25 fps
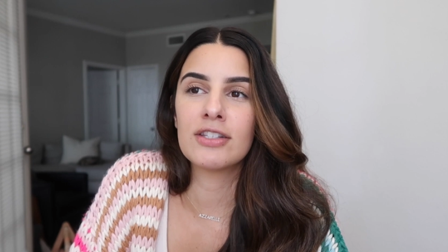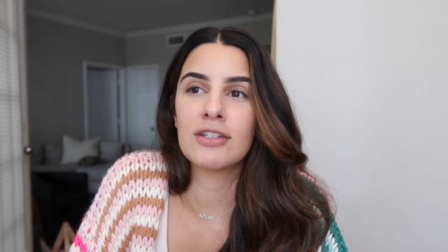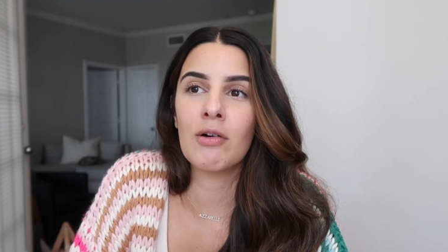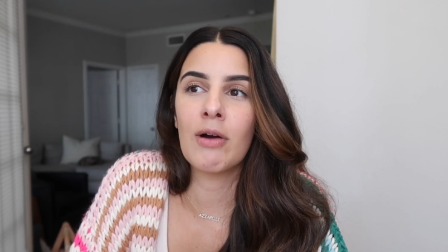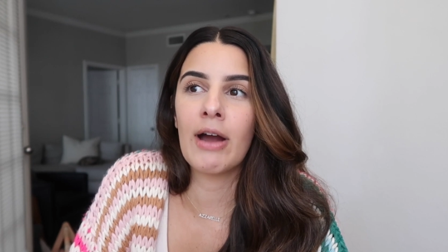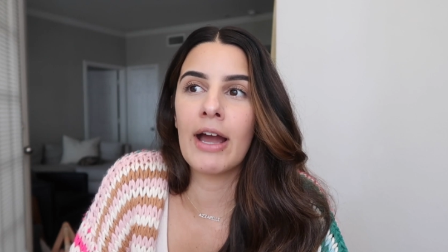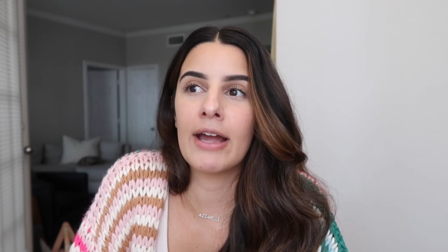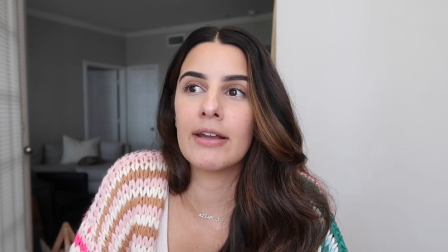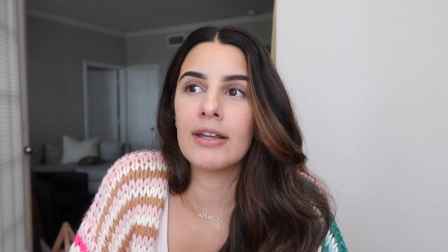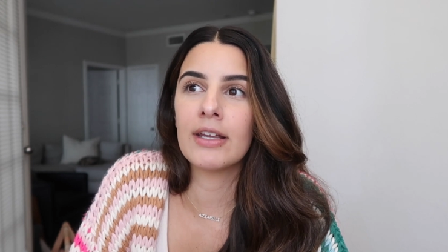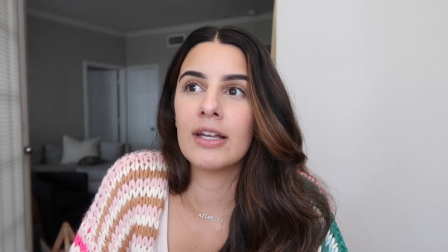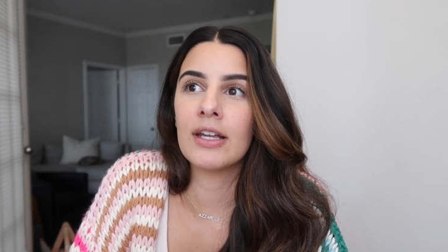So
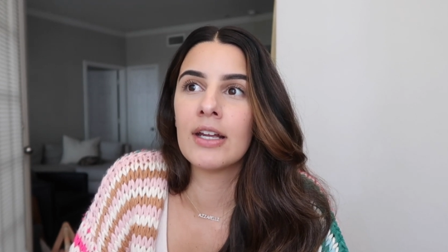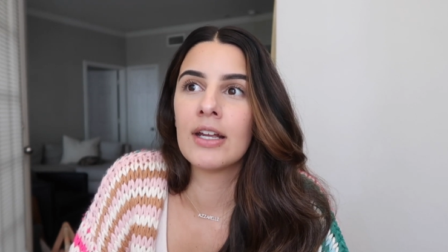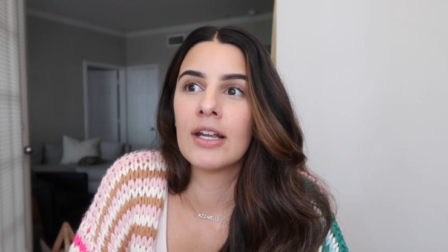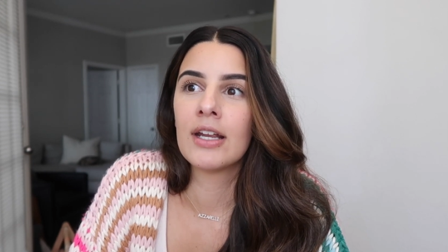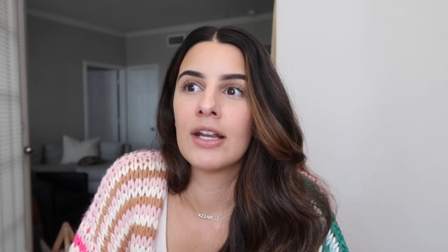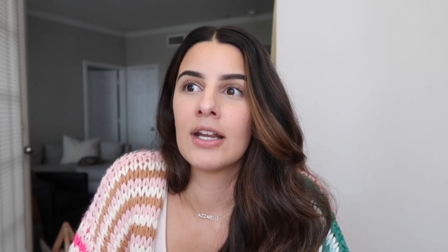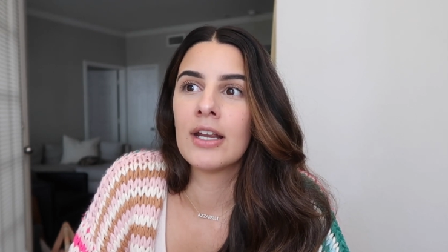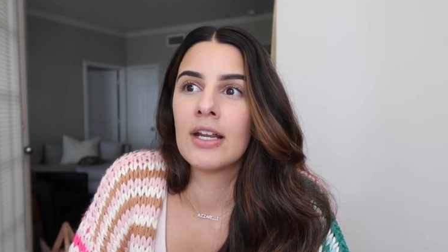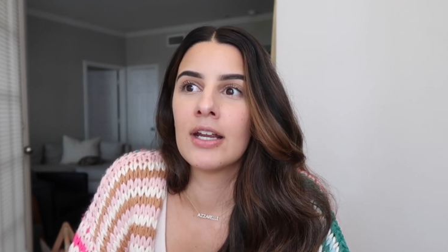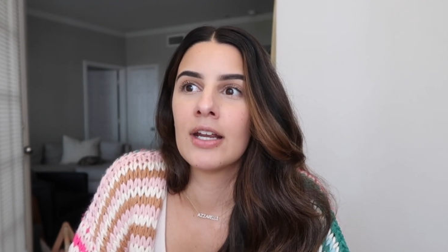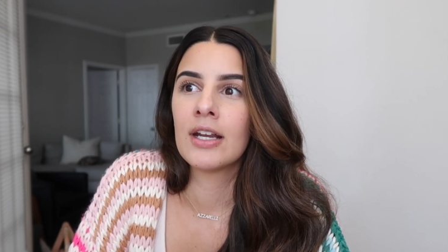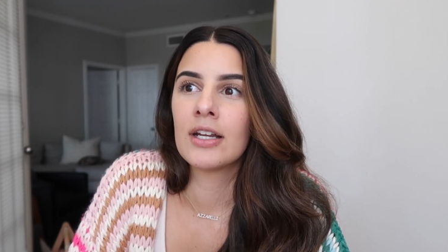I
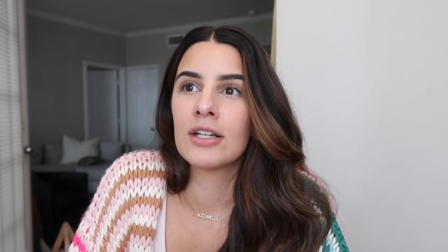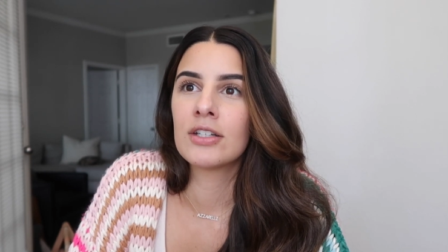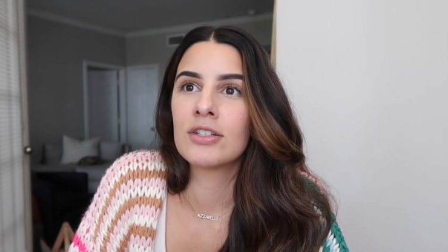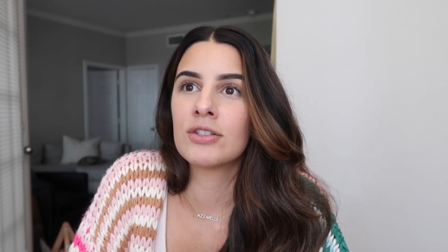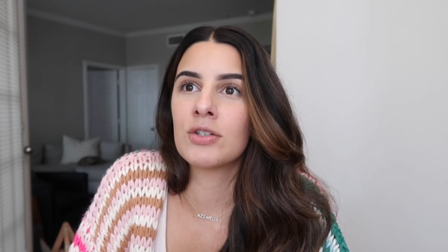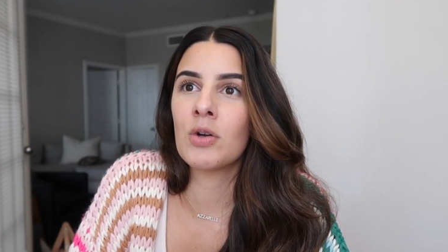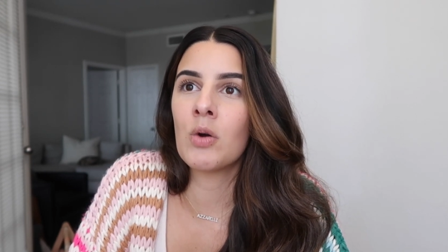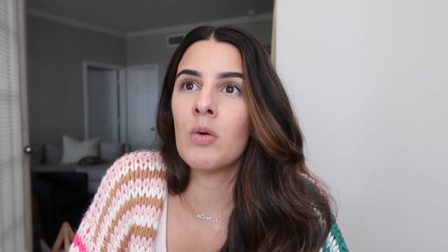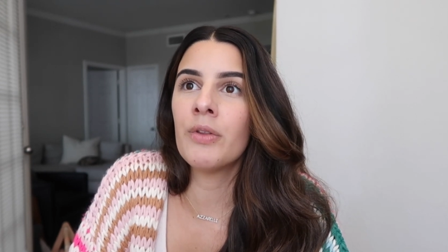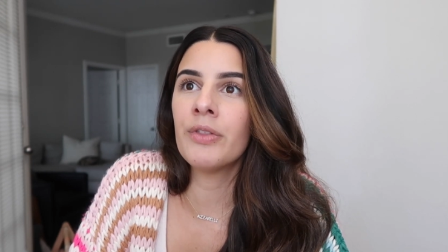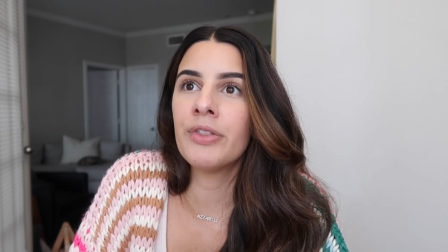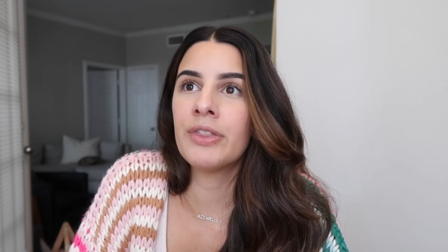
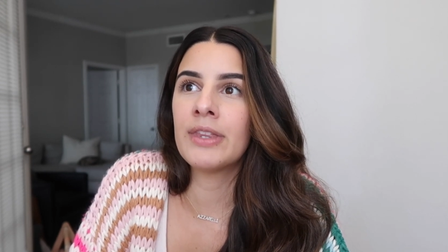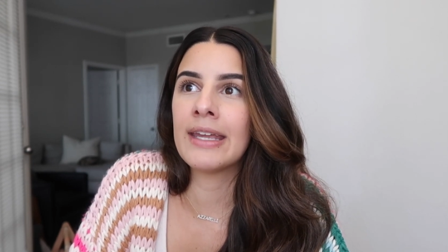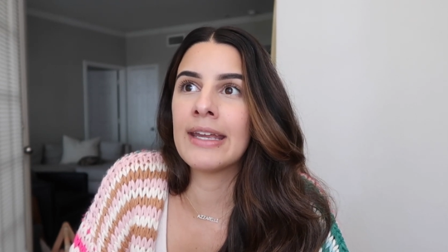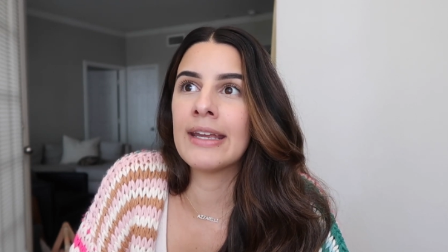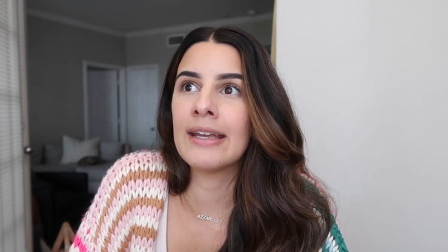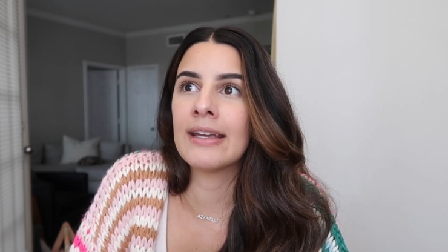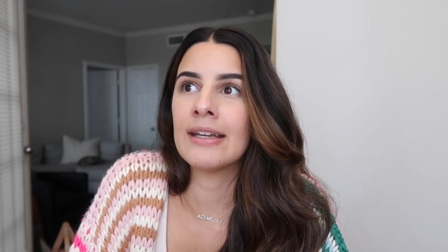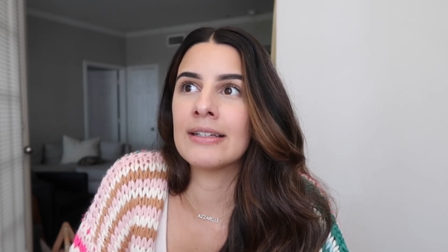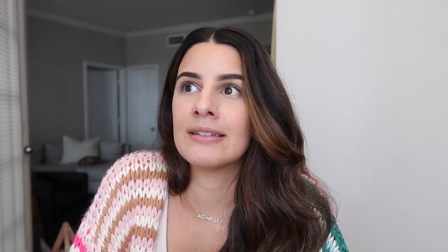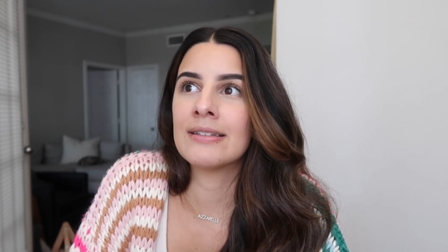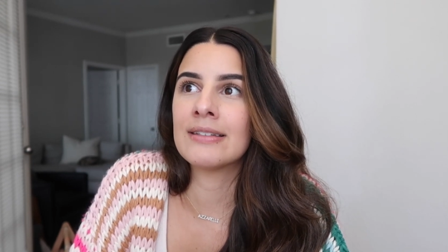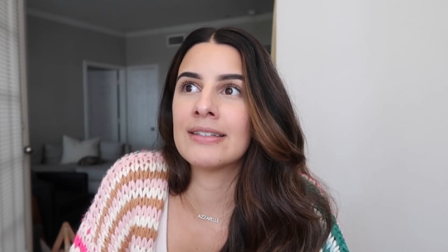don't
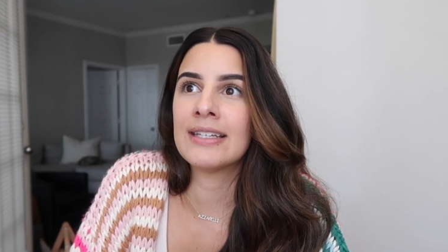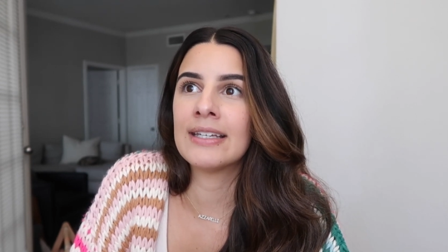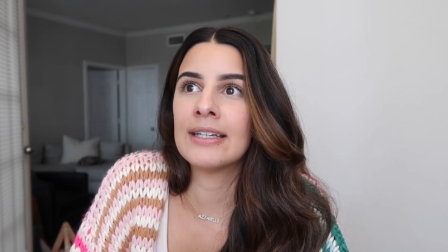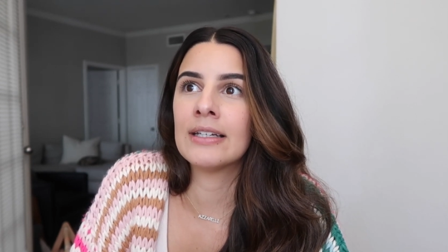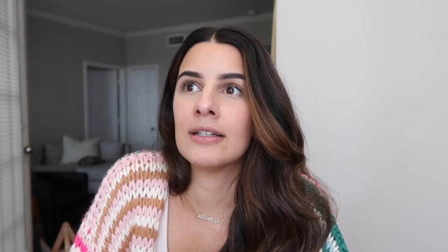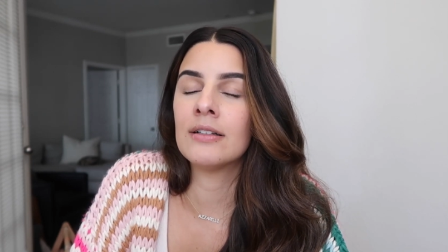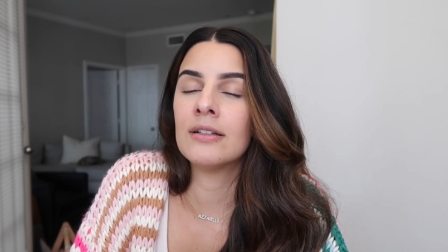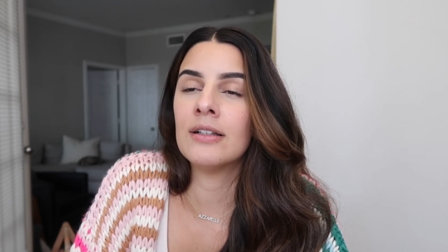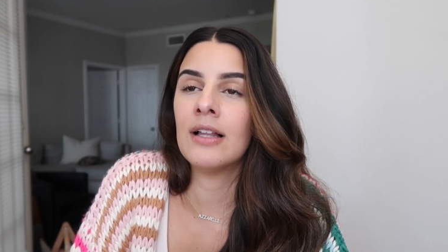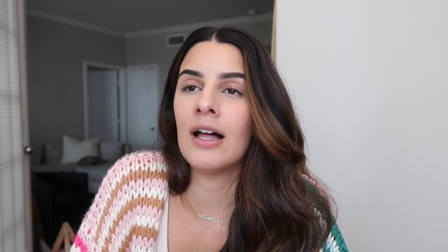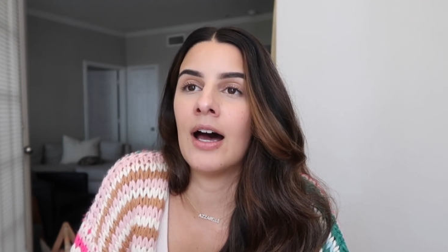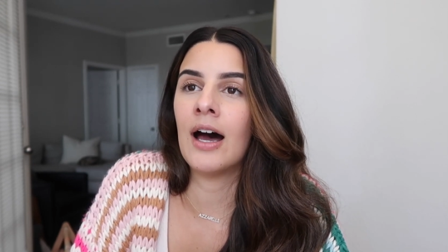think until